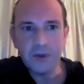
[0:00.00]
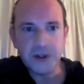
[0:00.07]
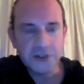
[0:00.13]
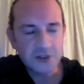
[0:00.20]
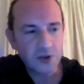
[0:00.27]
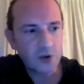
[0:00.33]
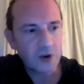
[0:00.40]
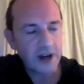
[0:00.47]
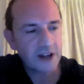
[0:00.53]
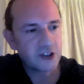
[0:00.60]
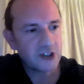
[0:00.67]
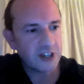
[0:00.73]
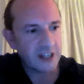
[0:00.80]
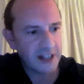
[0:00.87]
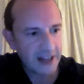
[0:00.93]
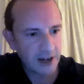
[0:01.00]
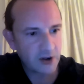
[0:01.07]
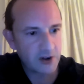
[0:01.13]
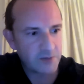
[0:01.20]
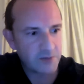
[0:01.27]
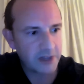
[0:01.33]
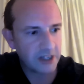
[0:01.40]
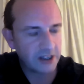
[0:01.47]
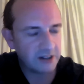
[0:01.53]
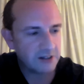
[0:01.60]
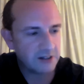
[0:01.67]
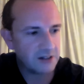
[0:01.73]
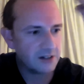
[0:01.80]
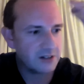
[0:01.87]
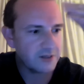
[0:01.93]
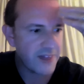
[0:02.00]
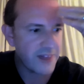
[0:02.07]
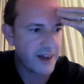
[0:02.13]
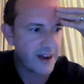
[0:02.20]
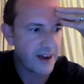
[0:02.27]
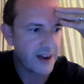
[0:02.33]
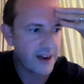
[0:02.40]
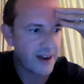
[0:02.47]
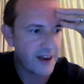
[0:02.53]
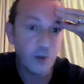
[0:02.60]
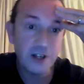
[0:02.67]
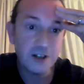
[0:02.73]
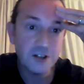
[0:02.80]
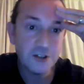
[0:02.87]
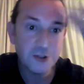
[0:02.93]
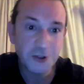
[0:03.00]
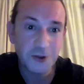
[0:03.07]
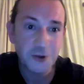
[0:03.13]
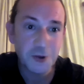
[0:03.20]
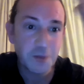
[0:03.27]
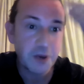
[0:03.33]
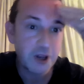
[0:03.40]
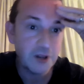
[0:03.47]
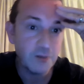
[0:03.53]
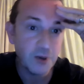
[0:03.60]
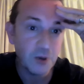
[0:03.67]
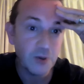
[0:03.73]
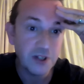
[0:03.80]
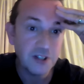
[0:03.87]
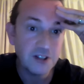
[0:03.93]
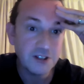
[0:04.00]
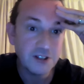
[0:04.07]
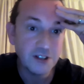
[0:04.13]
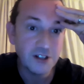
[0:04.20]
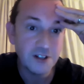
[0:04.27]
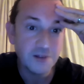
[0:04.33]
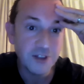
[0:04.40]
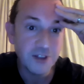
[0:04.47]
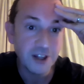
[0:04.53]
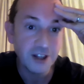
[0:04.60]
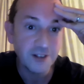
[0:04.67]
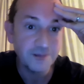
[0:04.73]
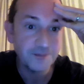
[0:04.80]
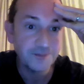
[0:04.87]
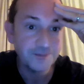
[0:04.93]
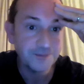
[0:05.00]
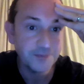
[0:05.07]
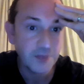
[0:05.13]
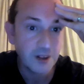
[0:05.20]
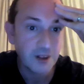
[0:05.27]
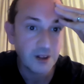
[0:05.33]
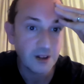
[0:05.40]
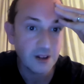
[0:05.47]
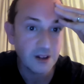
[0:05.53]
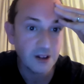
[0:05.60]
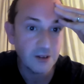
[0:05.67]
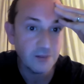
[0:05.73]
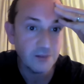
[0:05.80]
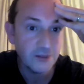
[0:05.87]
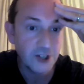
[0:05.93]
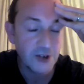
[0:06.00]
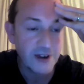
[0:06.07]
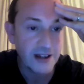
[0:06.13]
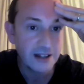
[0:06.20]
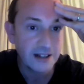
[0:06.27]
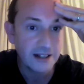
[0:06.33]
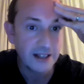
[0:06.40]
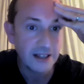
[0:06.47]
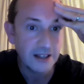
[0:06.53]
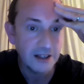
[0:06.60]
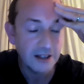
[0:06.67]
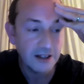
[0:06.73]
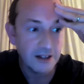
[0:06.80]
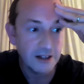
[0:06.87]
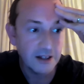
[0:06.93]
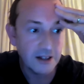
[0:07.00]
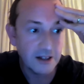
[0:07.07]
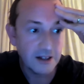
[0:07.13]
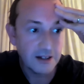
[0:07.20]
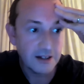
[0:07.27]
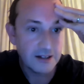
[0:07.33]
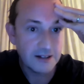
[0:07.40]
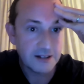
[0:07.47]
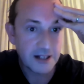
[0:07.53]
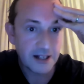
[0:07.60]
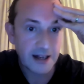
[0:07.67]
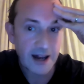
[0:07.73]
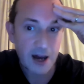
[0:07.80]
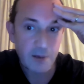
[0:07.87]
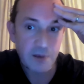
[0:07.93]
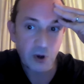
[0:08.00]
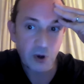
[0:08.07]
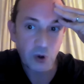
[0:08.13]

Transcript: But actually now I've been there, witness, excuse the pun, but witnessed the kind of thing um, directly, seen it happen.